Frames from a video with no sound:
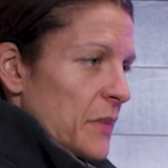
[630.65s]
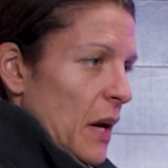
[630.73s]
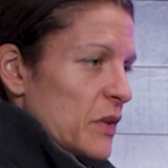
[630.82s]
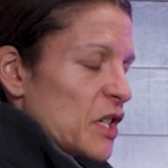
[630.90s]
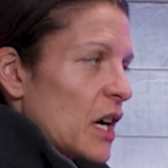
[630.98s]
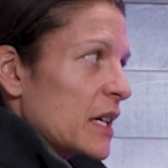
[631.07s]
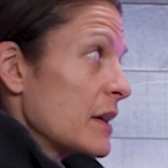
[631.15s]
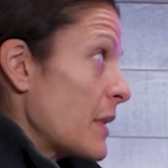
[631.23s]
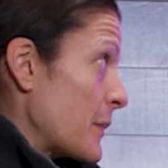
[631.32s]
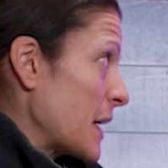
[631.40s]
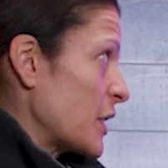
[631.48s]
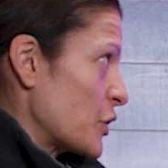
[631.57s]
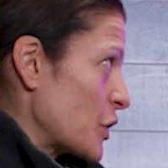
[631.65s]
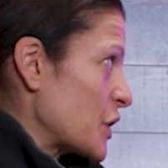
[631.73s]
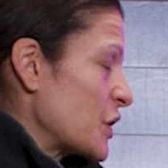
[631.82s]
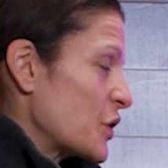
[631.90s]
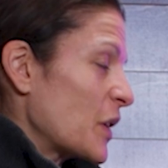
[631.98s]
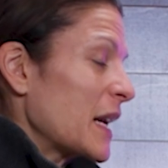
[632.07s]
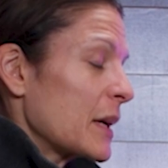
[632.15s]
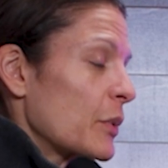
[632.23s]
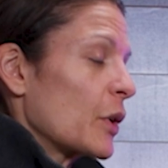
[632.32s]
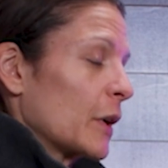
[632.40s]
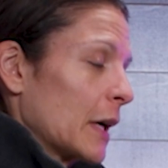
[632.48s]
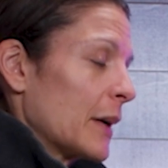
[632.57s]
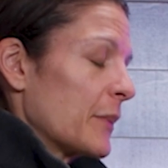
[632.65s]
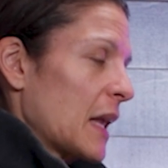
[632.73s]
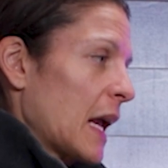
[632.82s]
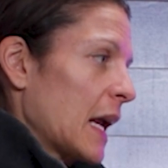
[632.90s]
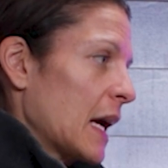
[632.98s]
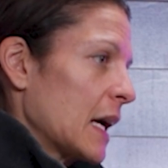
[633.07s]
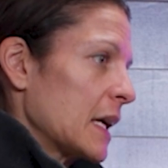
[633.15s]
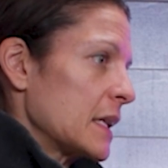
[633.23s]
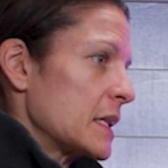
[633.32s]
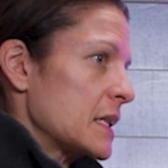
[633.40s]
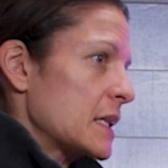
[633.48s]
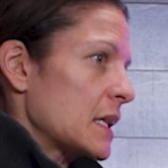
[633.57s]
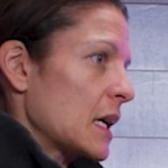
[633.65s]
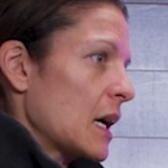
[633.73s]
I was talking about my nutrition training program, and